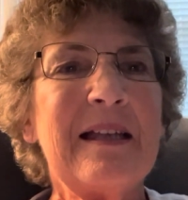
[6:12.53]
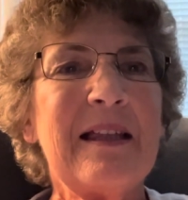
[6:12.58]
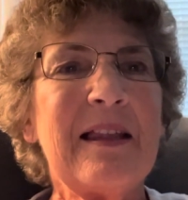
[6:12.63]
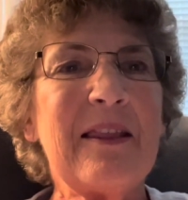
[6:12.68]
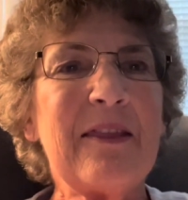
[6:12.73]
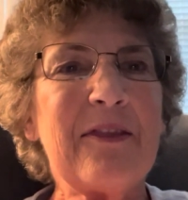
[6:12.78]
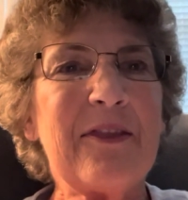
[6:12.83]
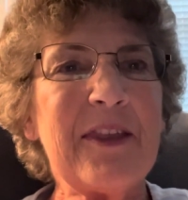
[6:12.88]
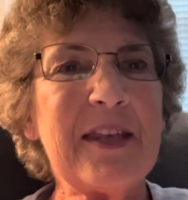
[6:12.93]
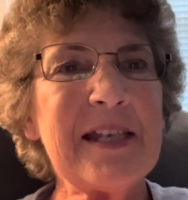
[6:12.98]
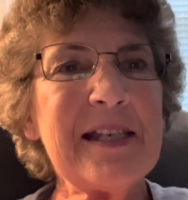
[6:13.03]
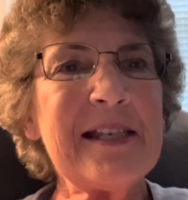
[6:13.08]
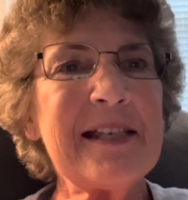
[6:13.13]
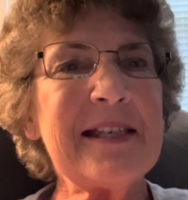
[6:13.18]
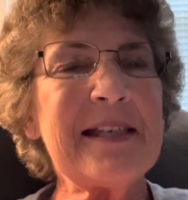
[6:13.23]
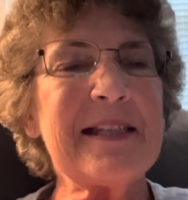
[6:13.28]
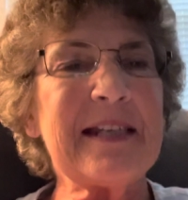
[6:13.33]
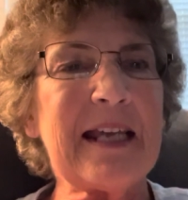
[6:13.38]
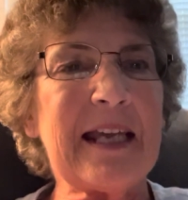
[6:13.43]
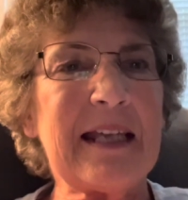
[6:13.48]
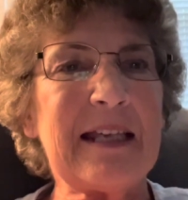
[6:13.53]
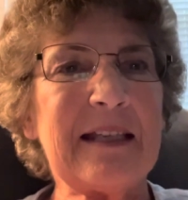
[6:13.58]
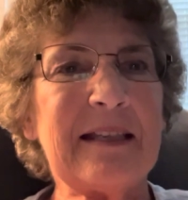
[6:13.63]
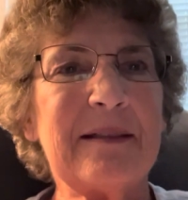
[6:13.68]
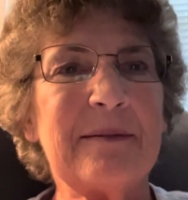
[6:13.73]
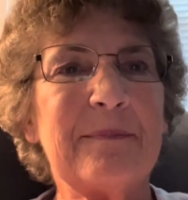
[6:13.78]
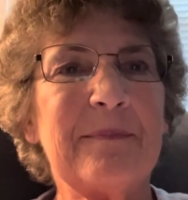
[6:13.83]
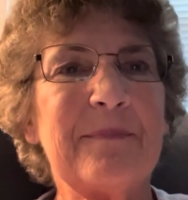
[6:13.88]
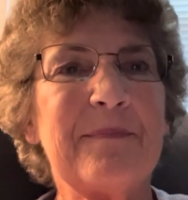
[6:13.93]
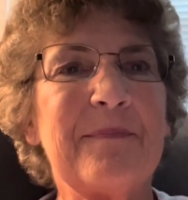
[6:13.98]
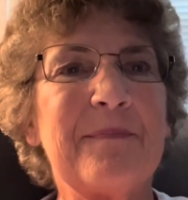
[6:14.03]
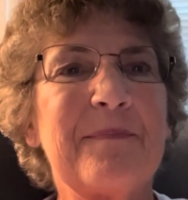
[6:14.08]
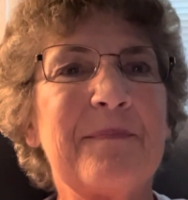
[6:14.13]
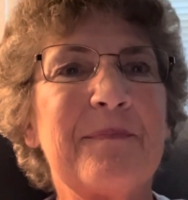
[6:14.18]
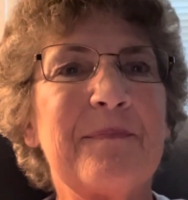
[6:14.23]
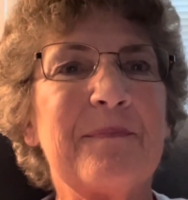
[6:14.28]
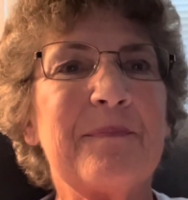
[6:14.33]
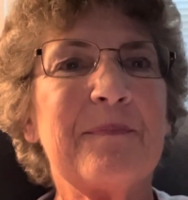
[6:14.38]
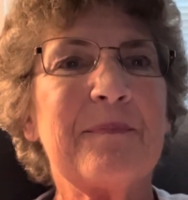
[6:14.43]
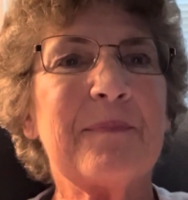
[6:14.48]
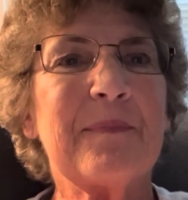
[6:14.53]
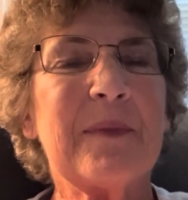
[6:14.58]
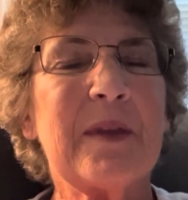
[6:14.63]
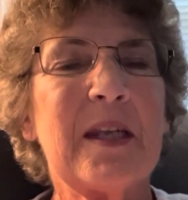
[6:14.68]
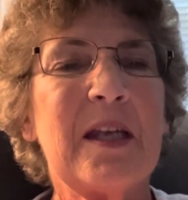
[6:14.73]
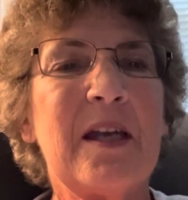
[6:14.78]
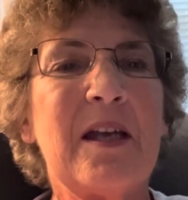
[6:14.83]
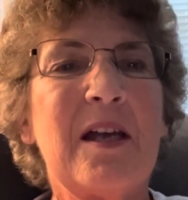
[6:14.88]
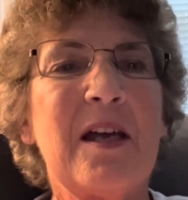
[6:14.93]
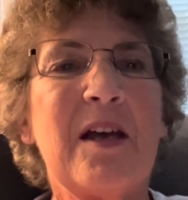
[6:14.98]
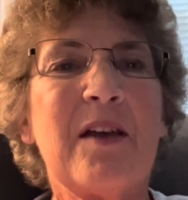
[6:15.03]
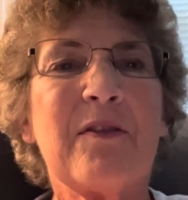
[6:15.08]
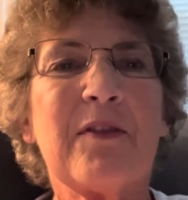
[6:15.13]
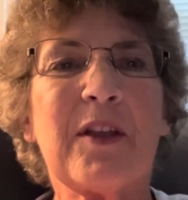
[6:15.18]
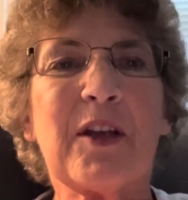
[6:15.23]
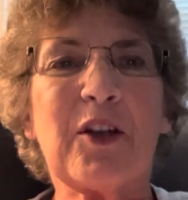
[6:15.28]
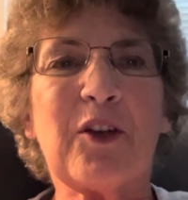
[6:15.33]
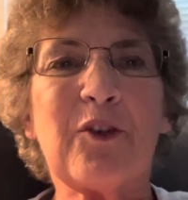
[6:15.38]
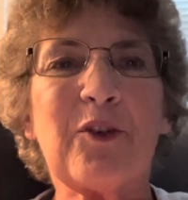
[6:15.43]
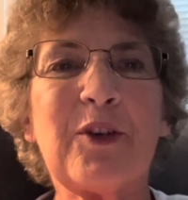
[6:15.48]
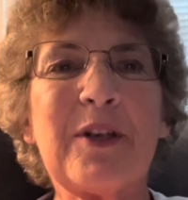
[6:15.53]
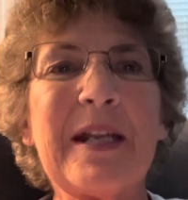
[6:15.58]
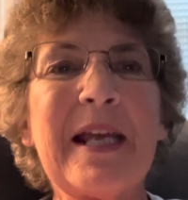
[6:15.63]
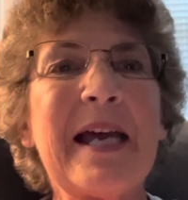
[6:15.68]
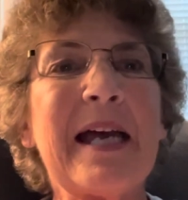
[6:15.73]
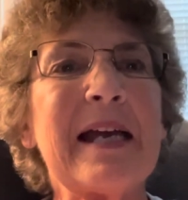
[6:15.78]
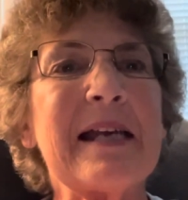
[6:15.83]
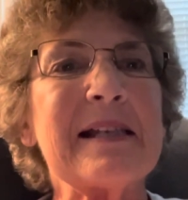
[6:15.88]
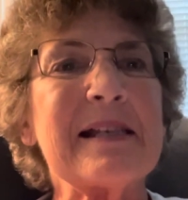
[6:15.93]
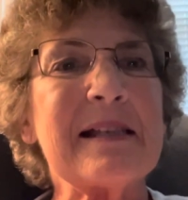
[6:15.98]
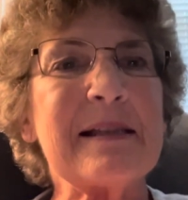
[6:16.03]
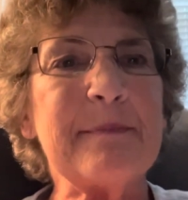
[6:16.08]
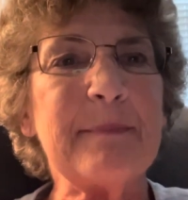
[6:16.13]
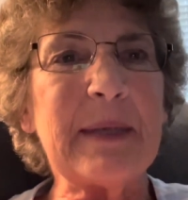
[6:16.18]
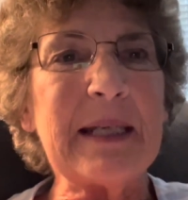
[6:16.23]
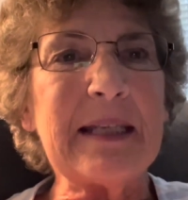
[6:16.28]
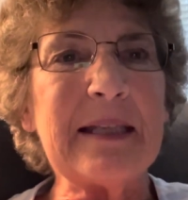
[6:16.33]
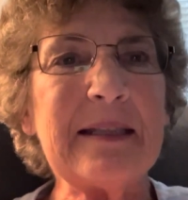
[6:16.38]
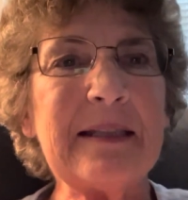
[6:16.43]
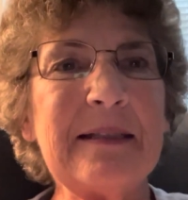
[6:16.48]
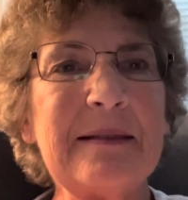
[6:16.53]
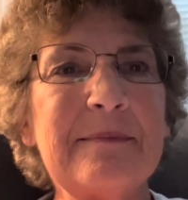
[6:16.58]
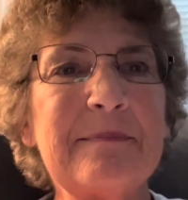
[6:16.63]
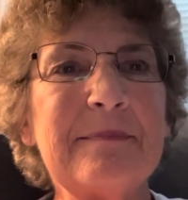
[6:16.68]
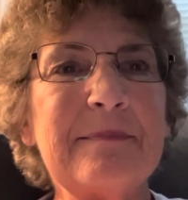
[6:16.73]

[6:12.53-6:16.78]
This day, the Lord has me,